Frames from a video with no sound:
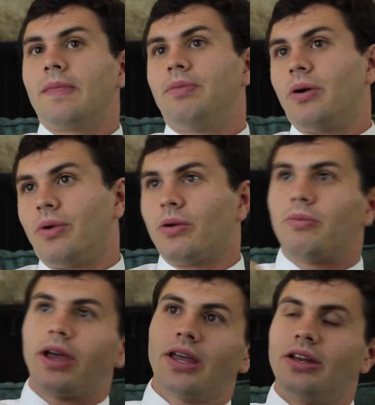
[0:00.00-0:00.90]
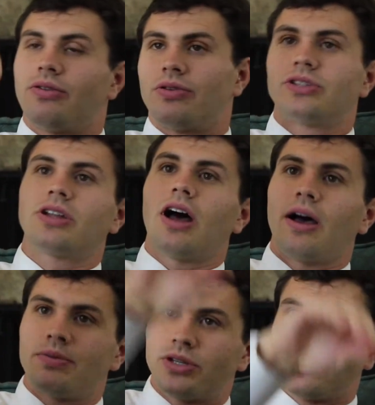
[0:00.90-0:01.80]
But we were making different
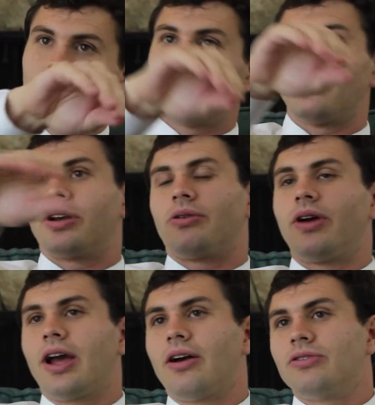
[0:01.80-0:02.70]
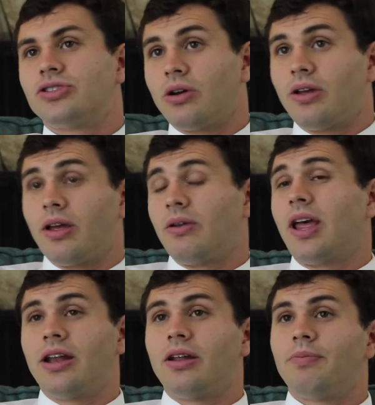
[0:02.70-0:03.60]
stops and curling around, so it
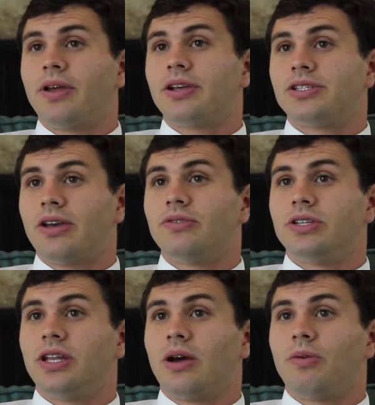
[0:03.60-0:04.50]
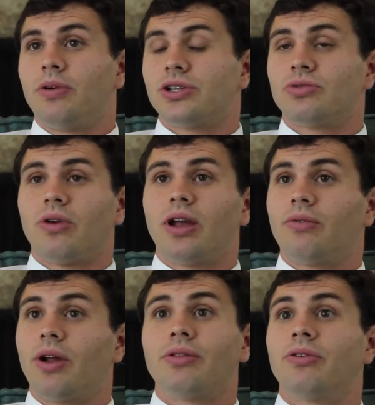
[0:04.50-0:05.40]
ended up being a 17-hour bus ride
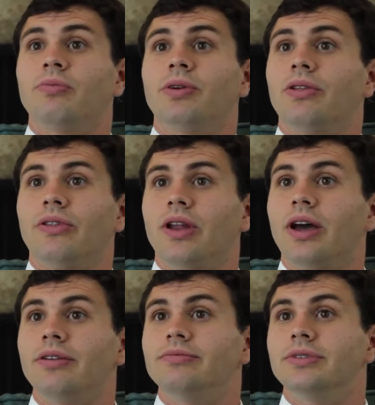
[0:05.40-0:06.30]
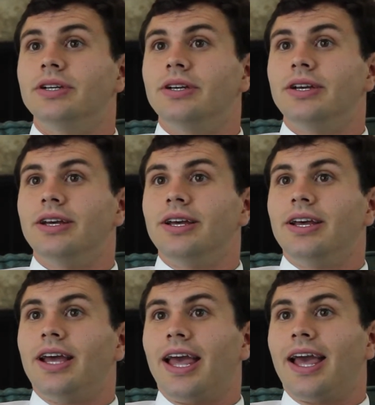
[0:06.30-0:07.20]
right through the middle of the night.
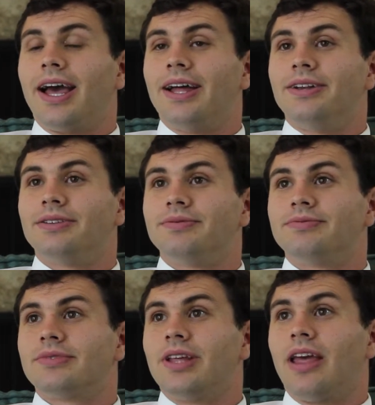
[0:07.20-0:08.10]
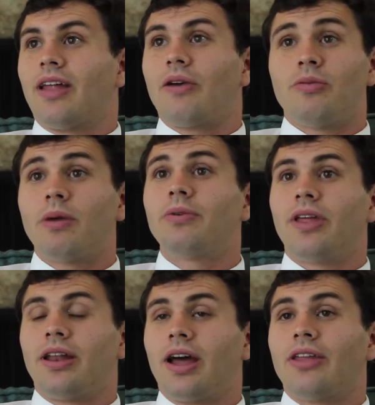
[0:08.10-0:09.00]
And I remember
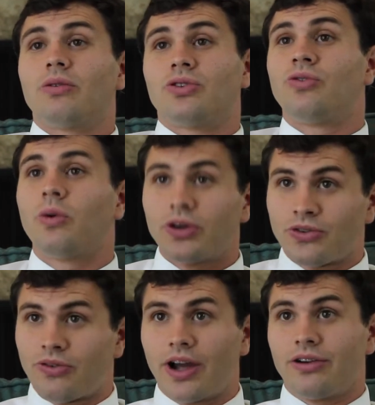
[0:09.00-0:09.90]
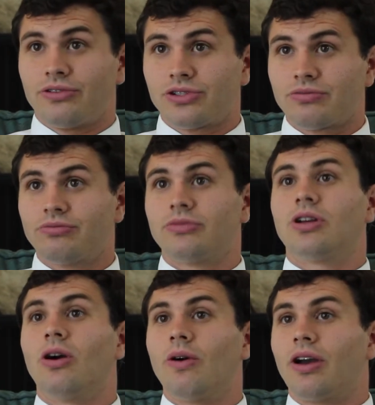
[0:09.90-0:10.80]
that night there was forest fires
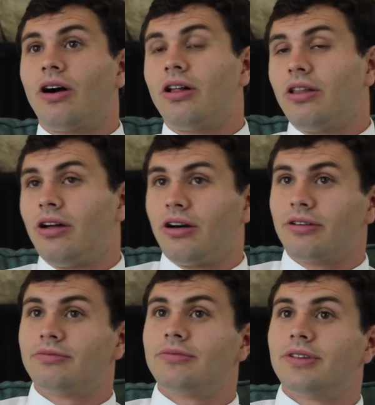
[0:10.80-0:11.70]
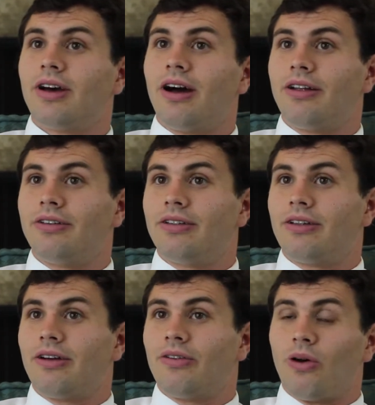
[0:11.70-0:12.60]
going all along on
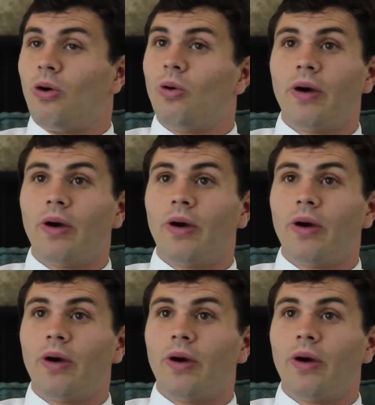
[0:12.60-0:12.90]
the whole